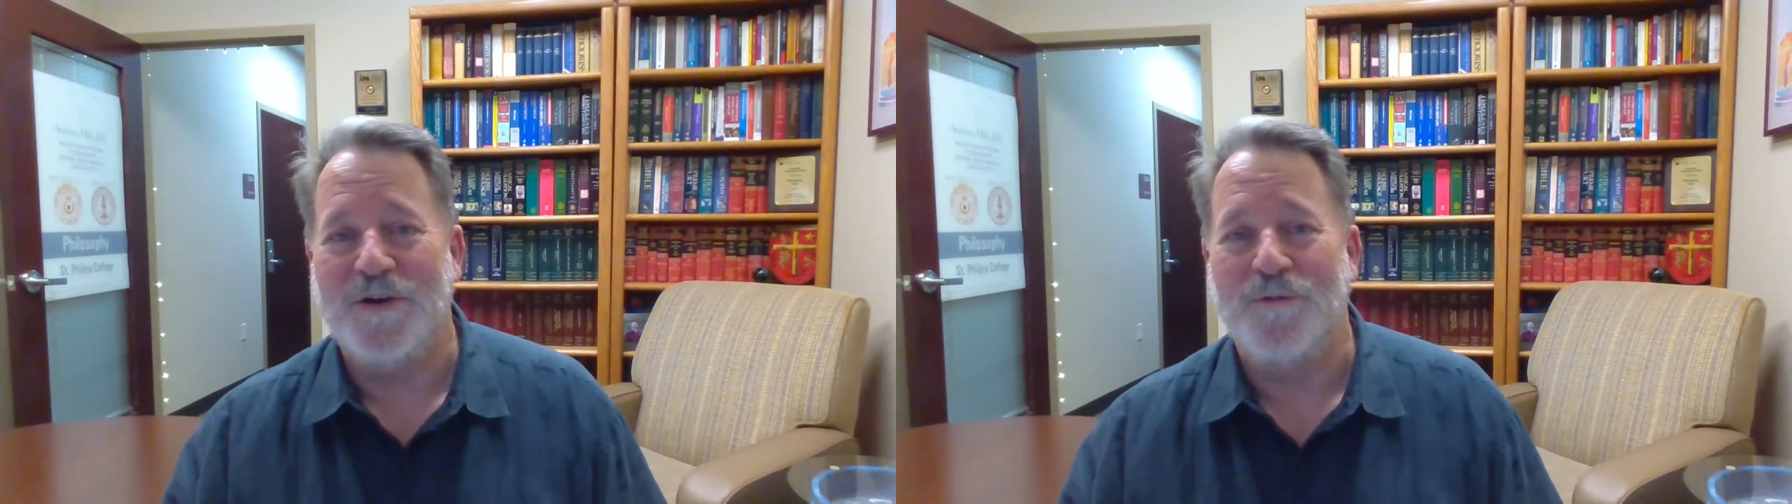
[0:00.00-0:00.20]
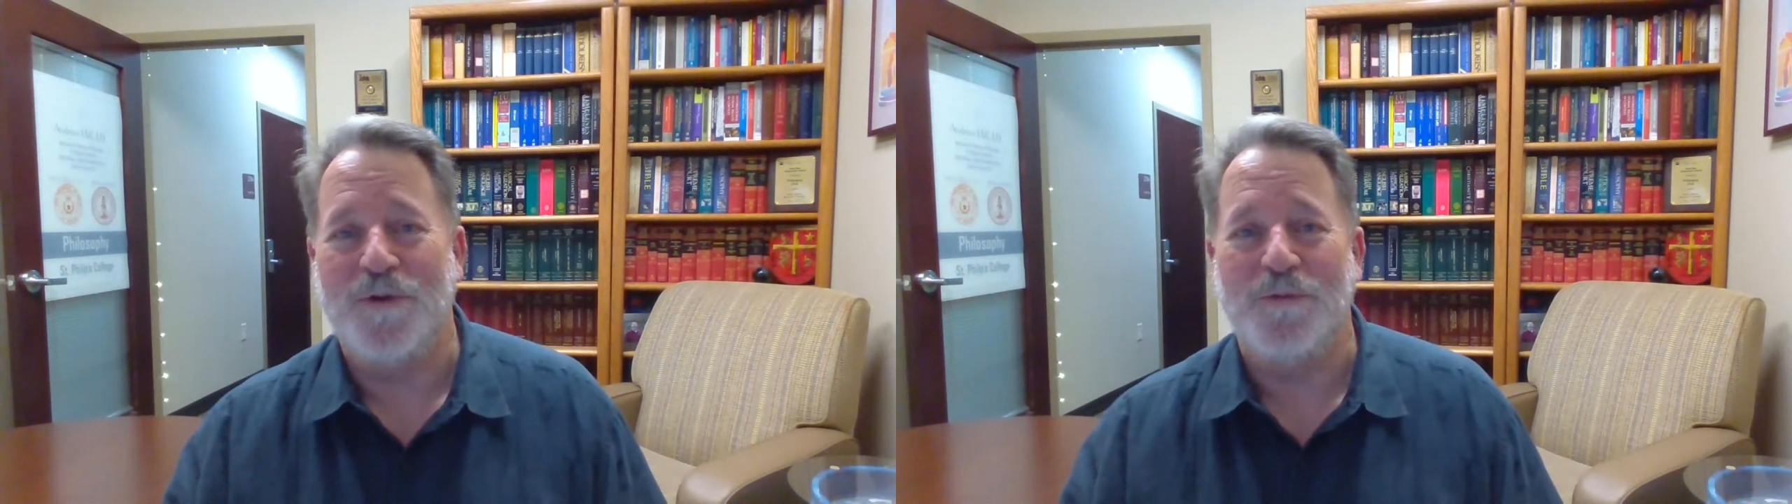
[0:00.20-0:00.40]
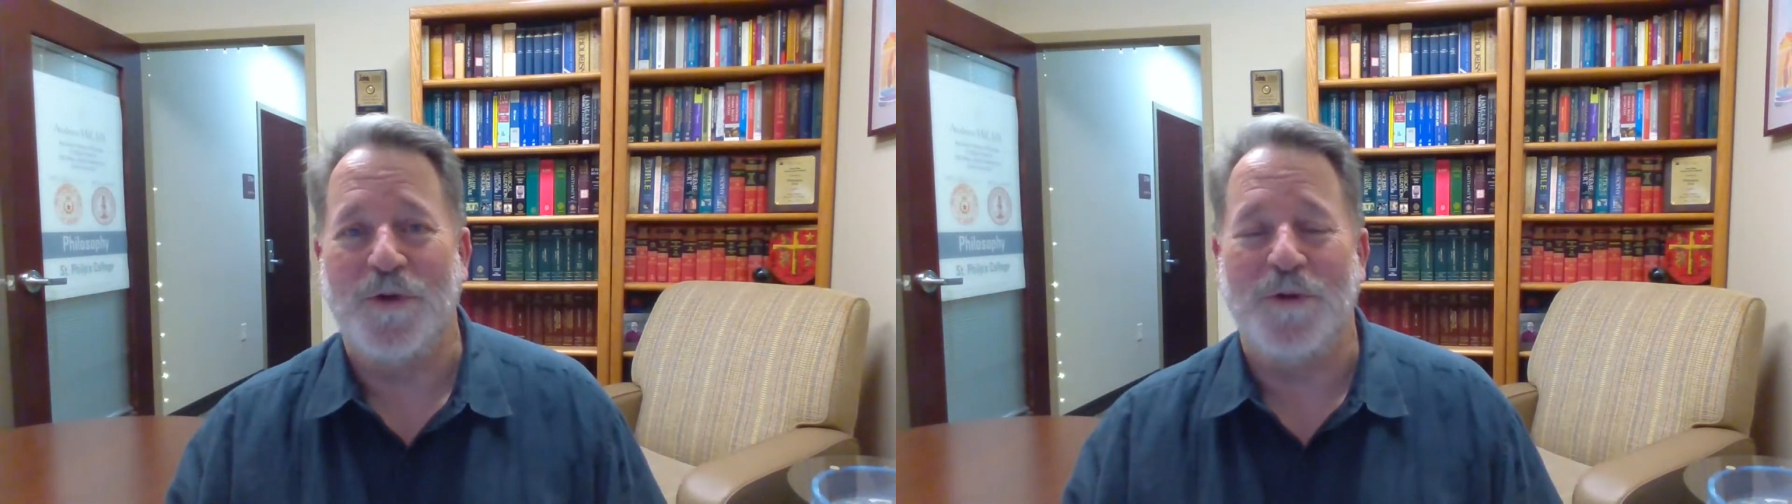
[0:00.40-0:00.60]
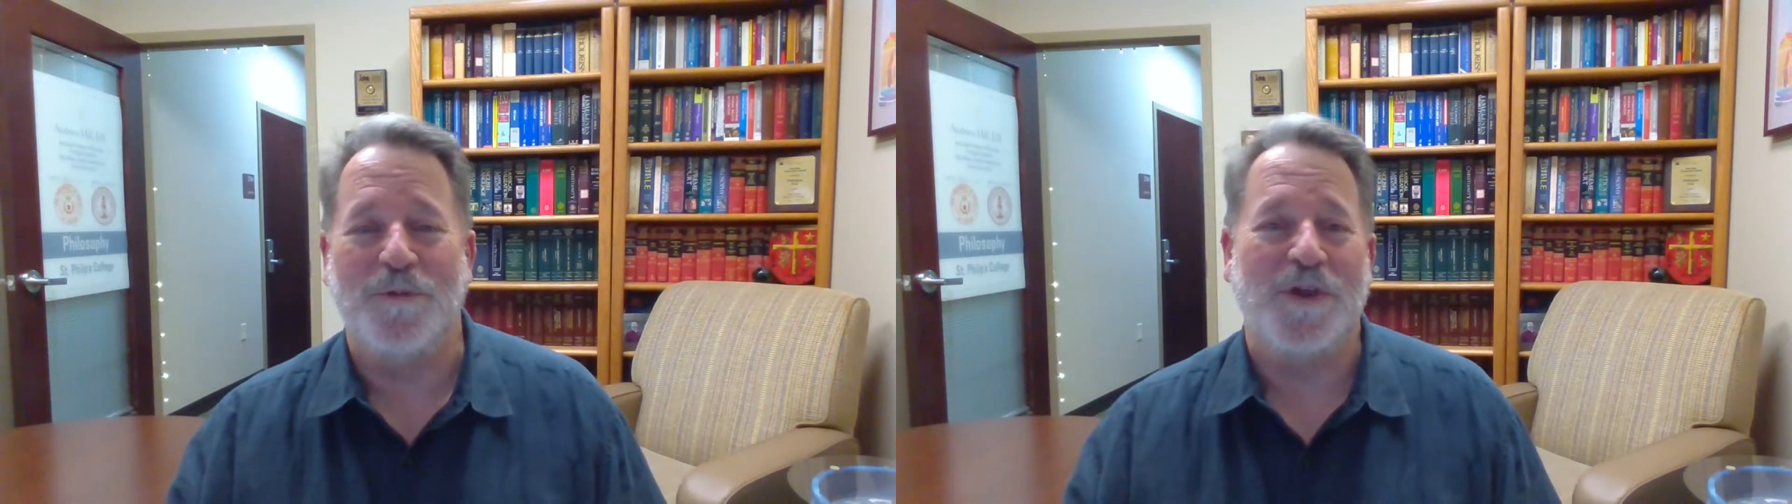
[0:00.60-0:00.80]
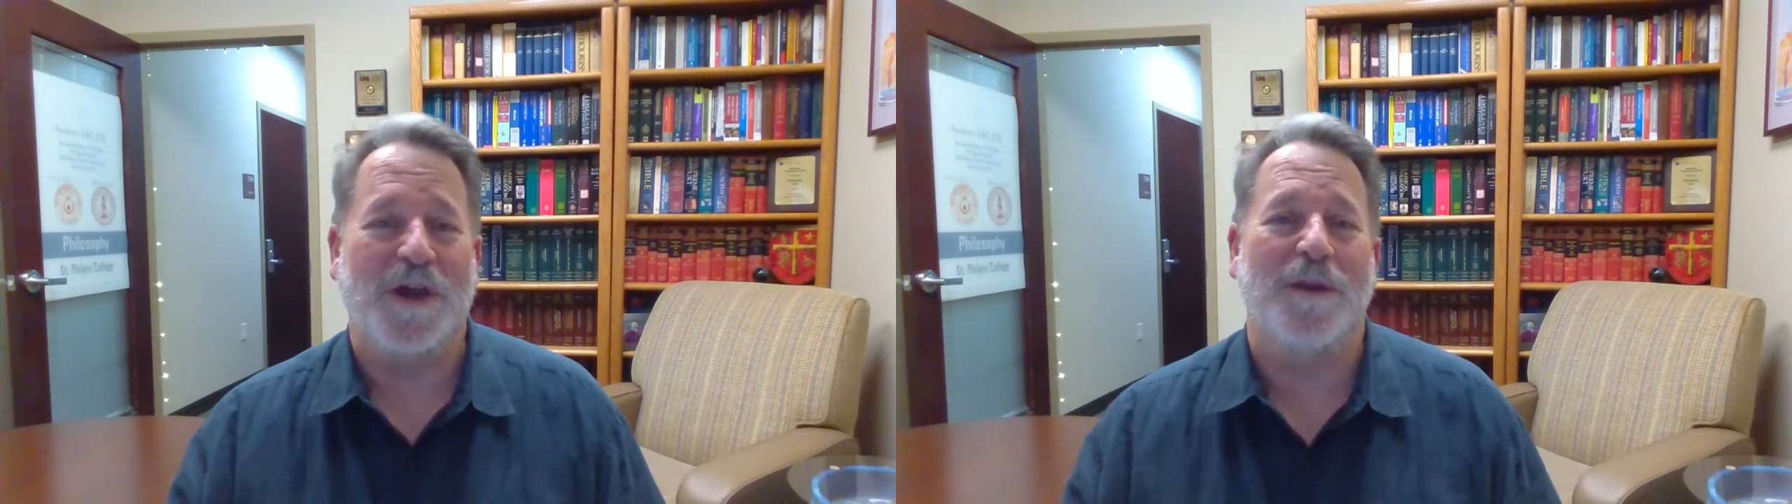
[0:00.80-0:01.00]
when we're
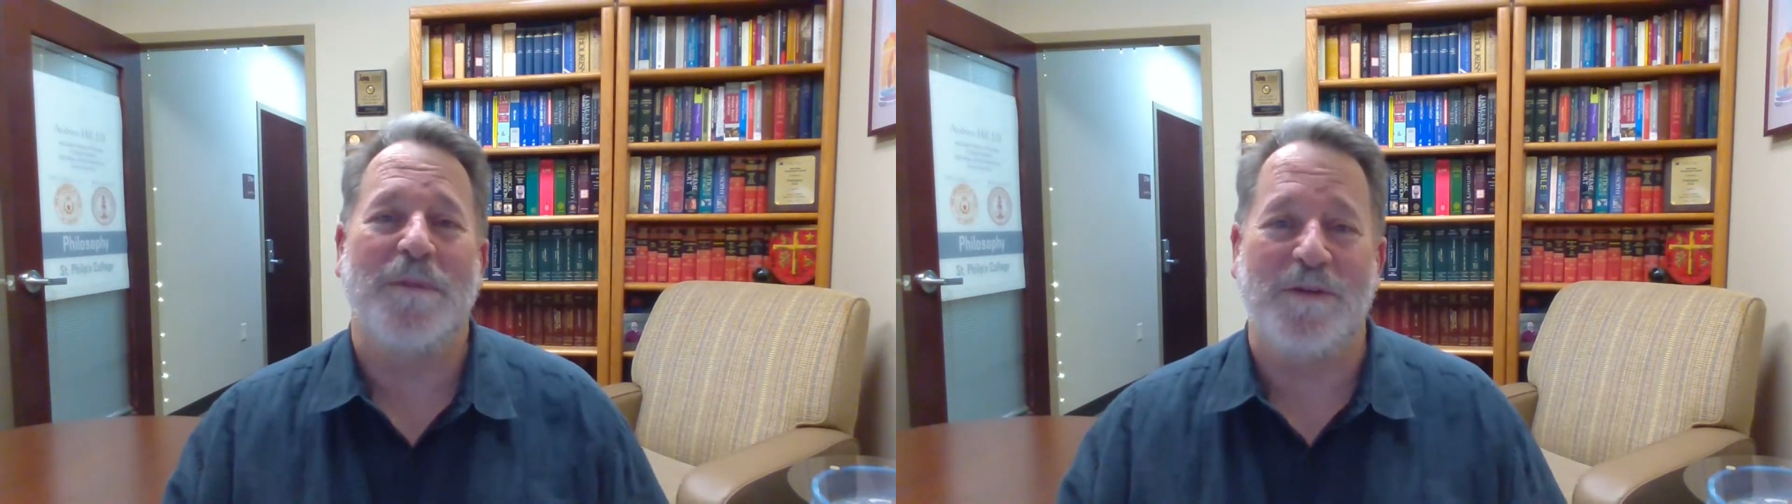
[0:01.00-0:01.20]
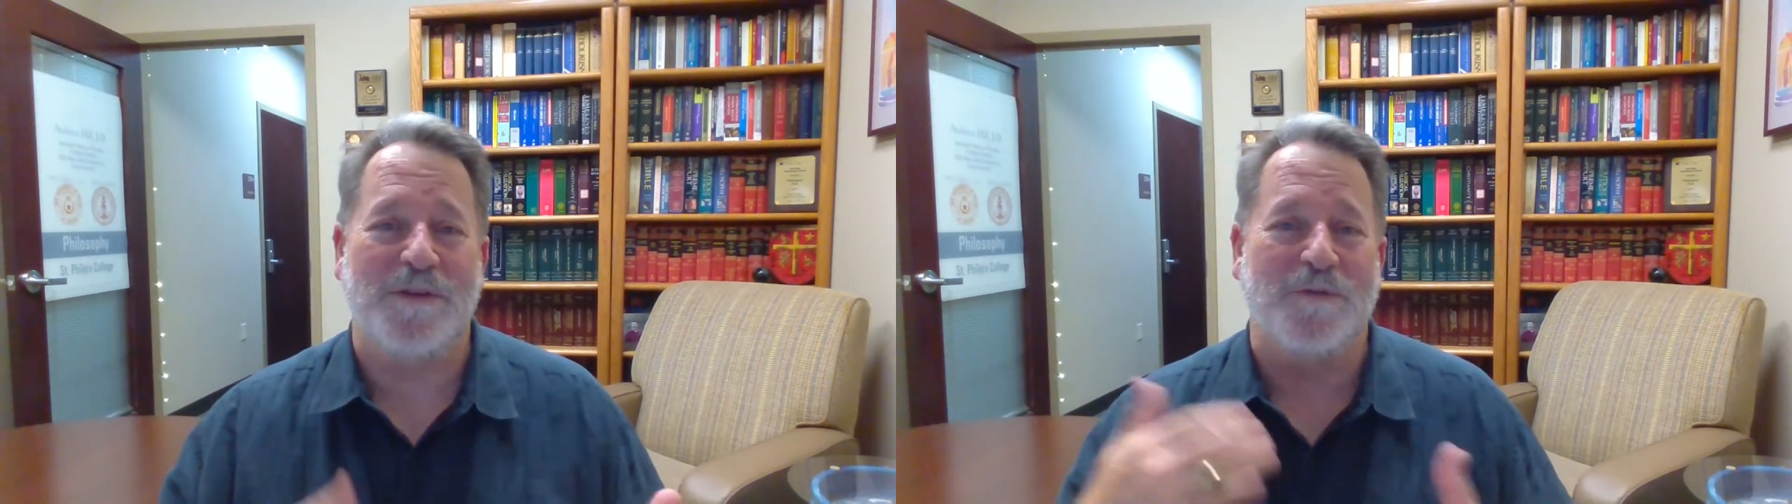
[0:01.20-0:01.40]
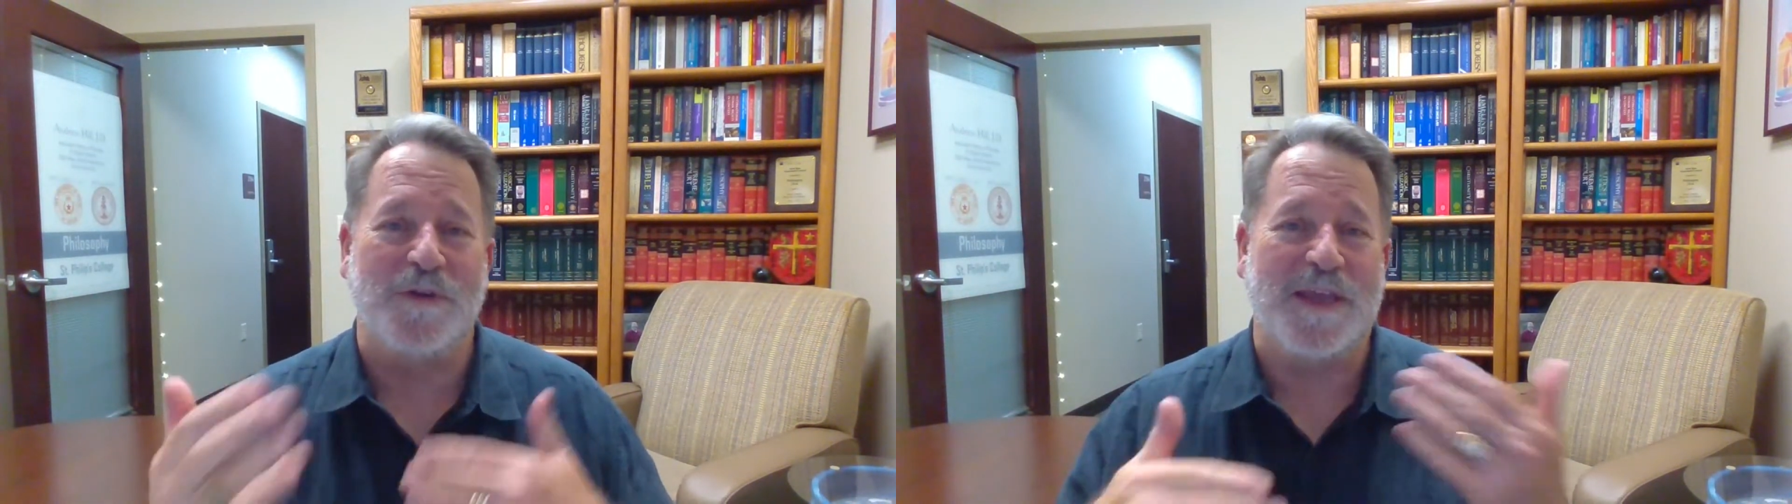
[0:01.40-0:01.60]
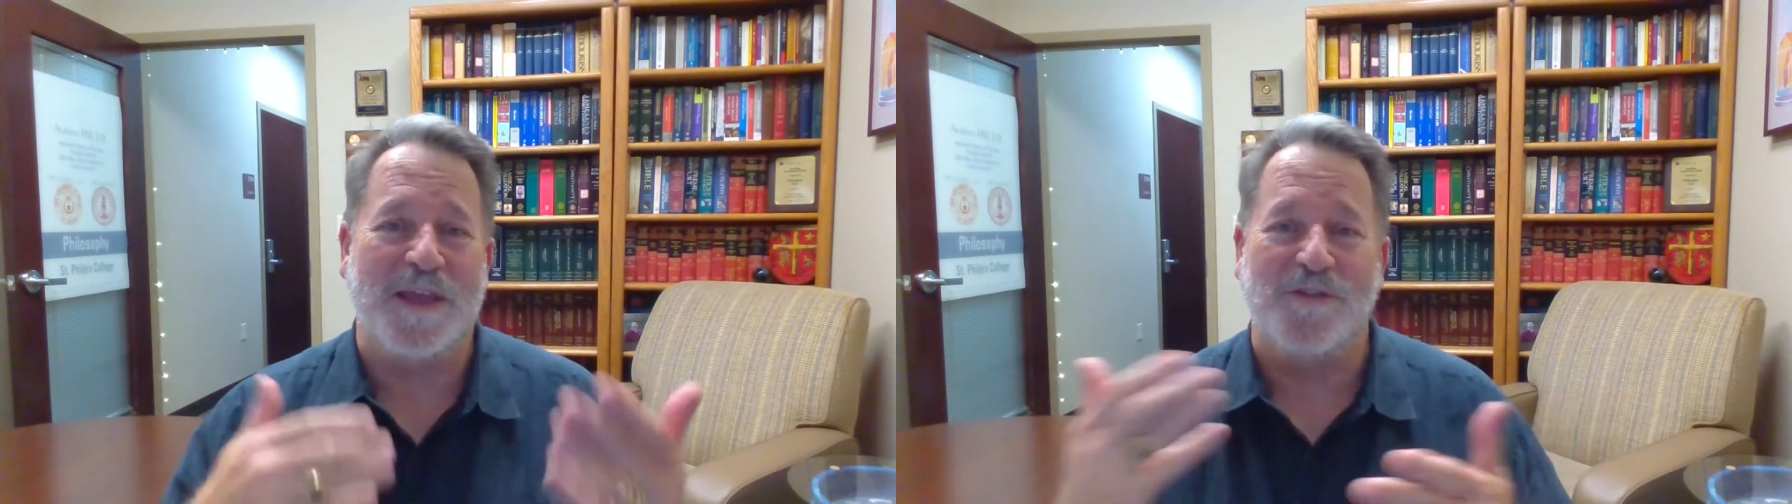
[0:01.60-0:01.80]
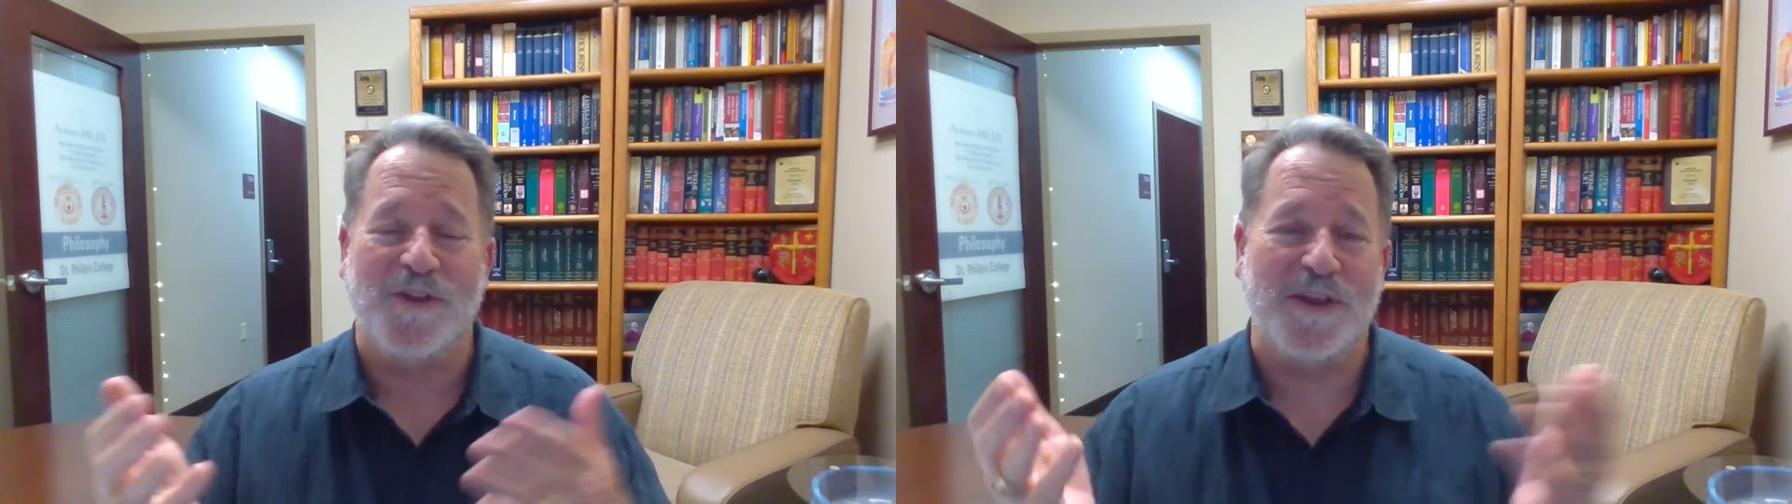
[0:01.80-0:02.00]
talking about different
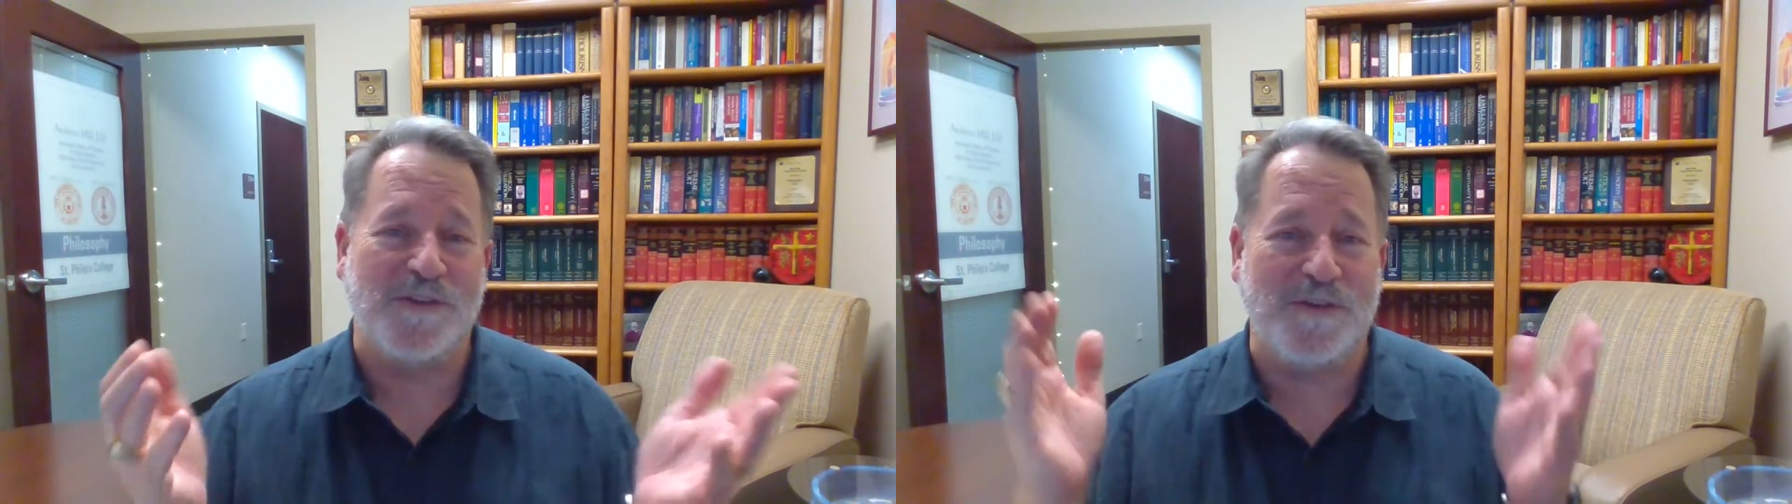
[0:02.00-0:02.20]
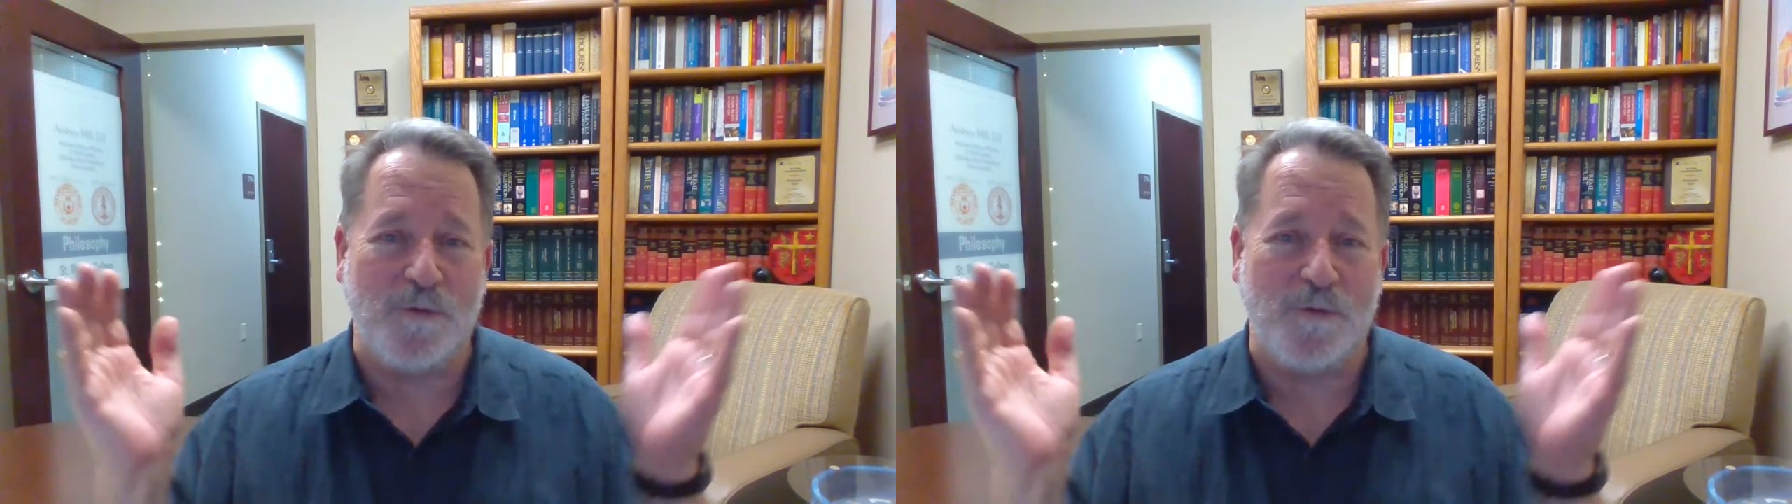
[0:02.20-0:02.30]
case studies,